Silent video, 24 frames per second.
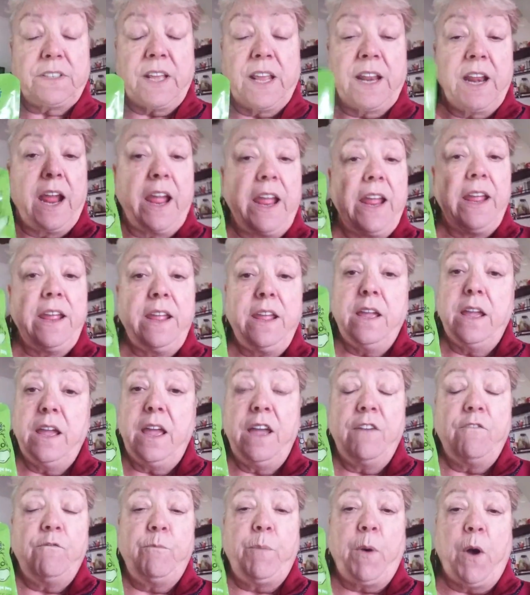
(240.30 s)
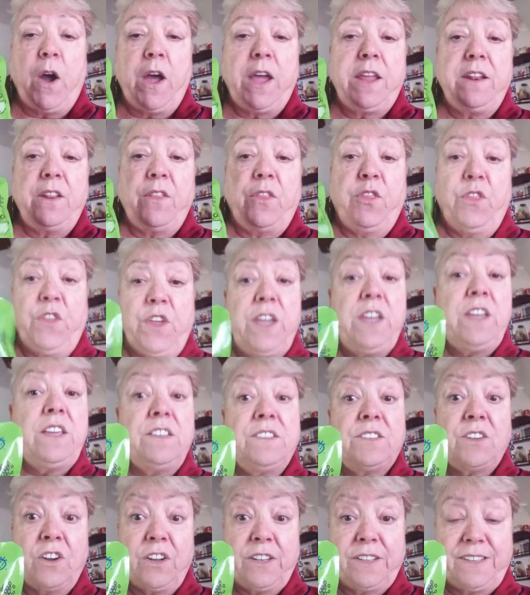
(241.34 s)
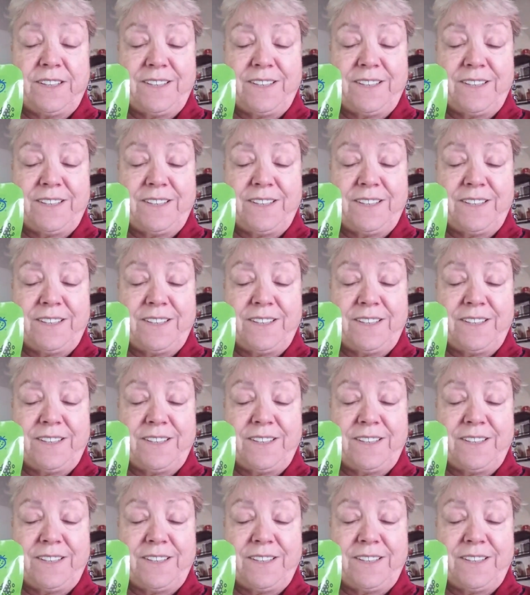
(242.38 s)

And I have bought these on